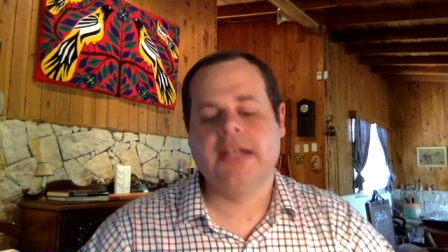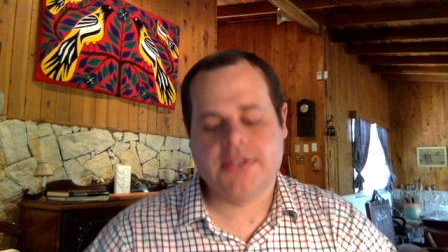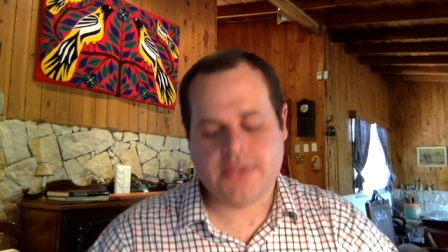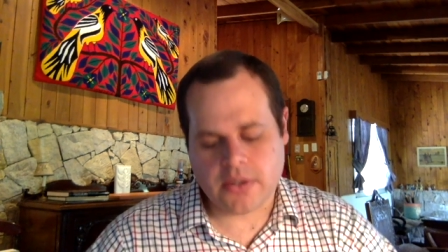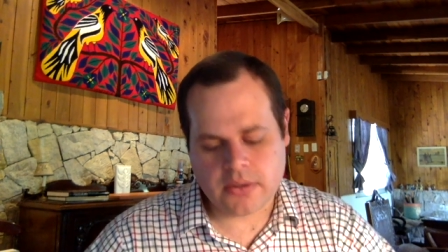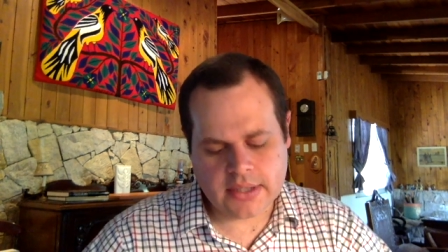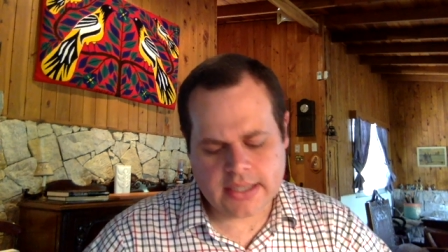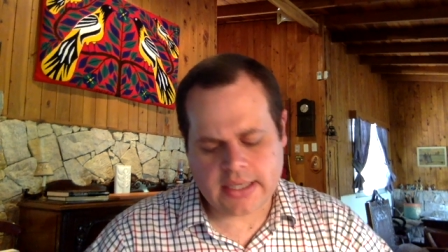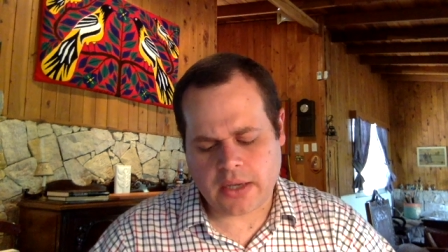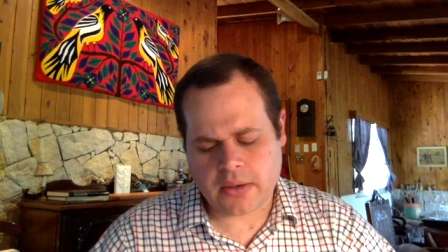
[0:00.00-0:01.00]
So
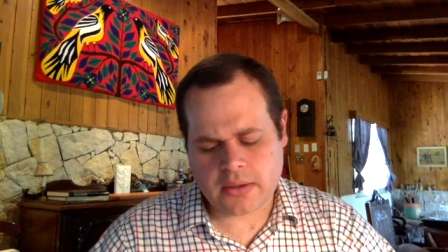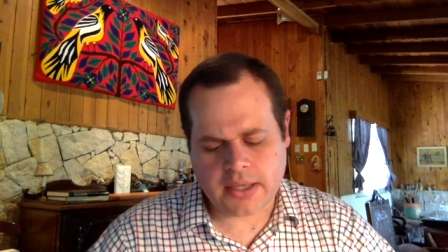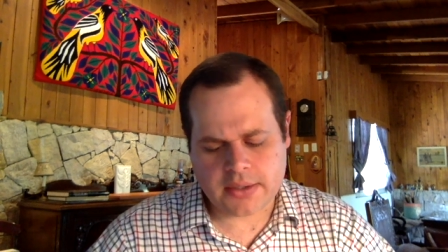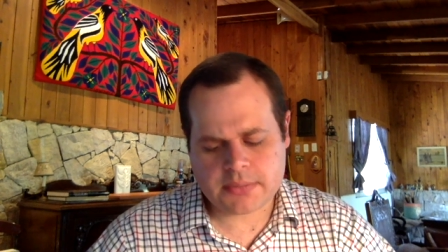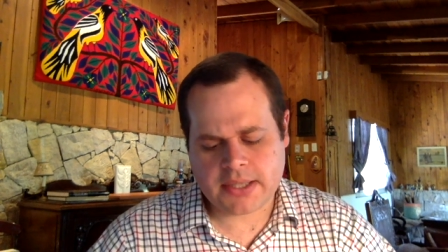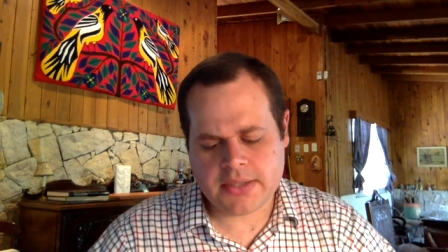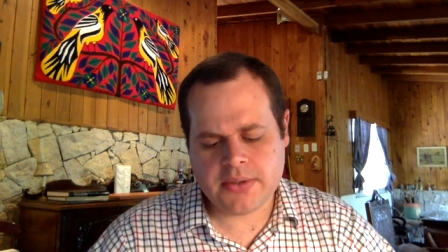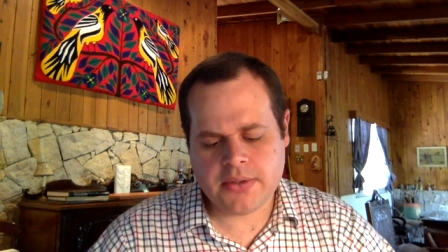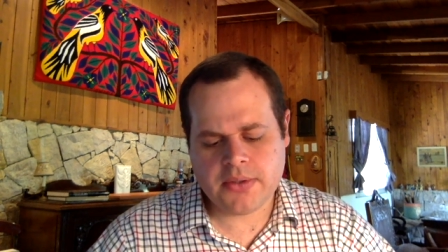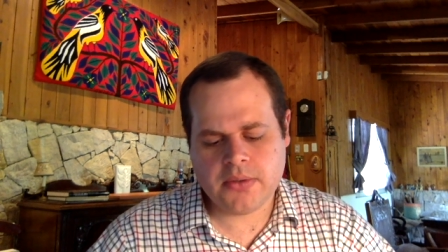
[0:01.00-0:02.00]
I'll explain to
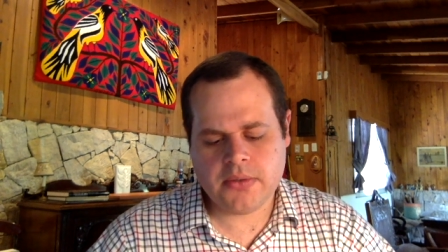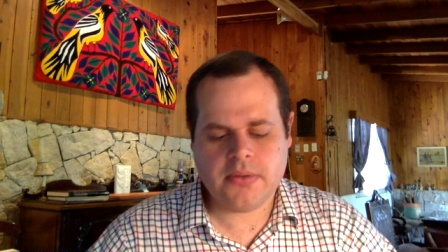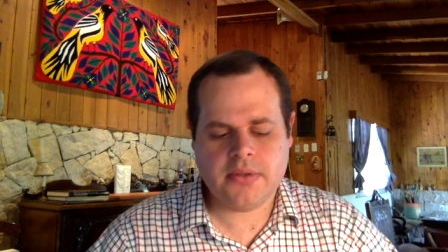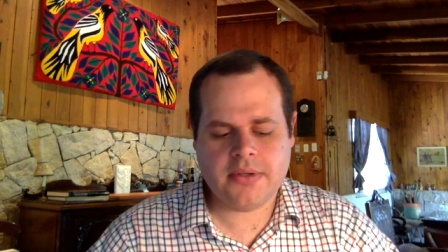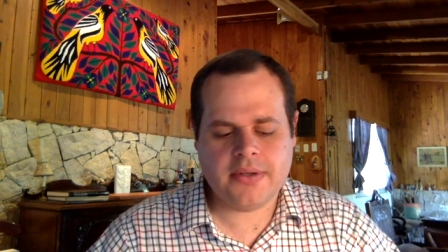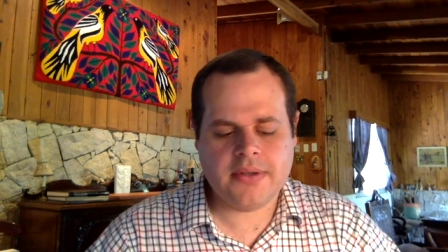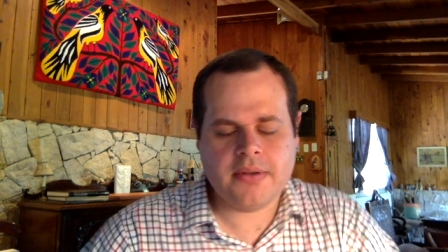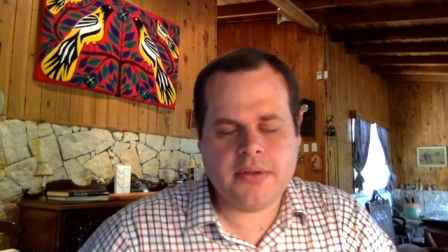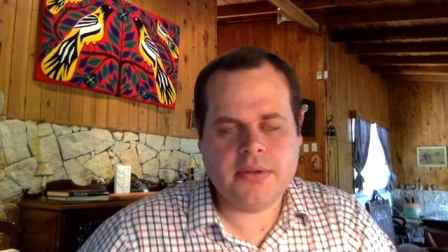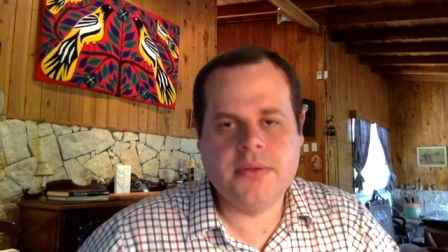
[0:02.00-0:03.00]
you
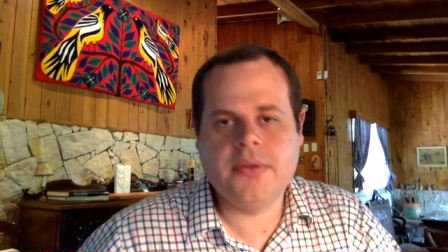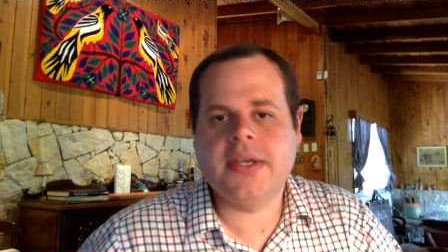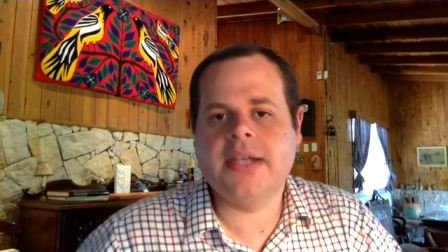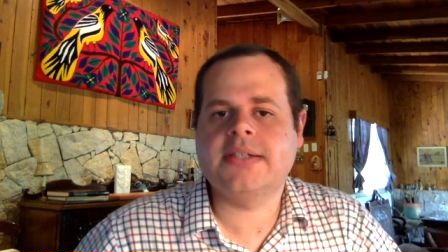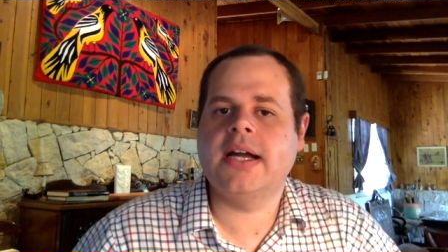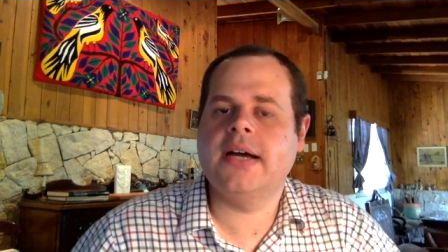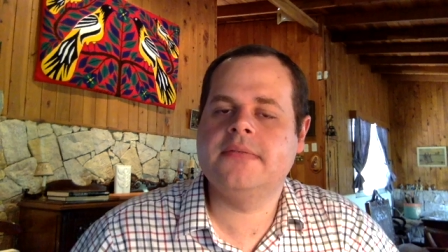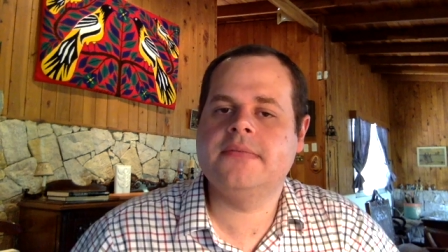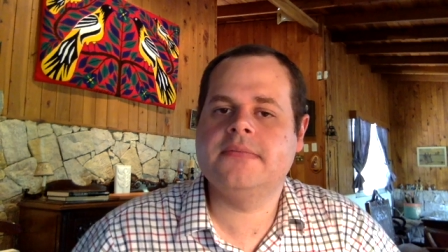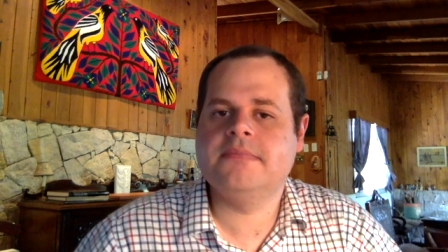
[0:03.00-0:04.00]
two things that
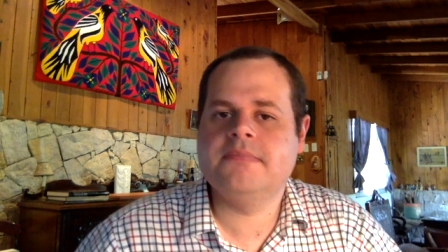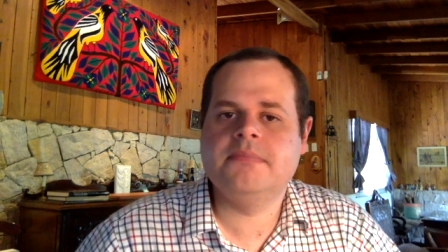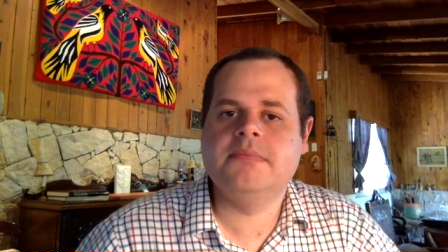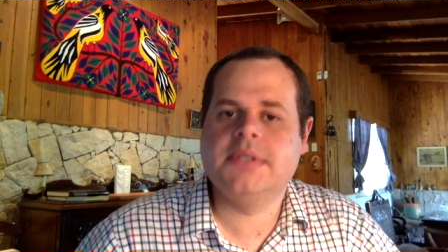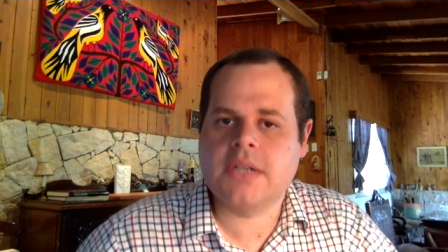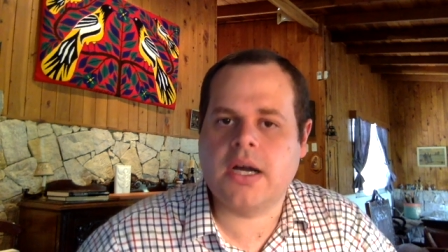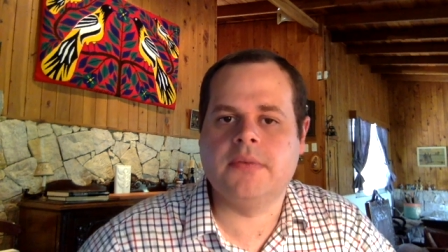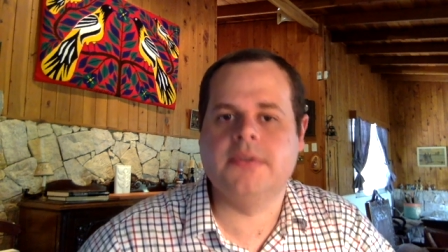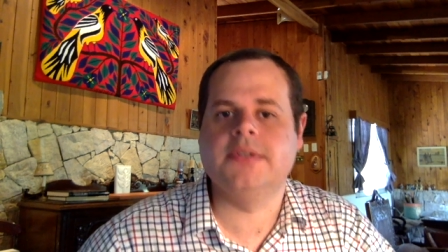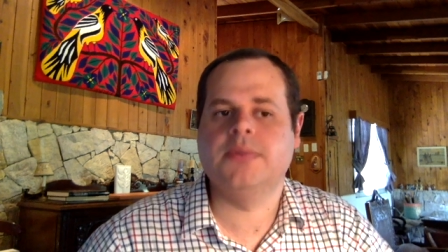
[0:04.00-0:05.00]
I've
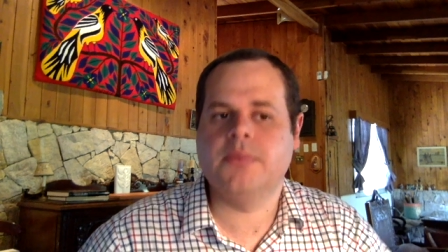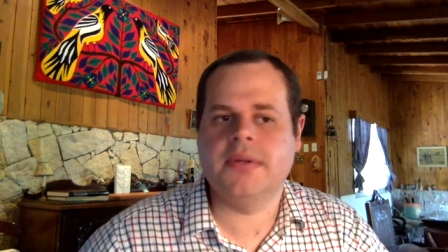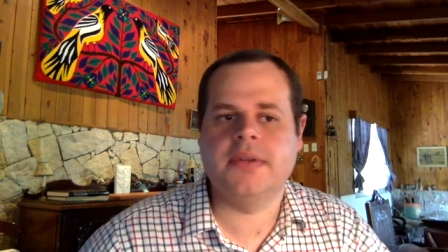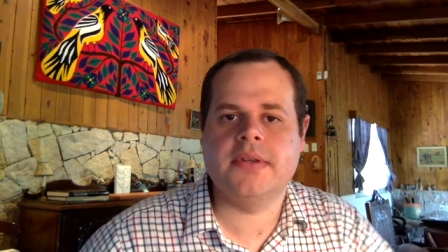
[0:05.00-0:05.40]
discovered that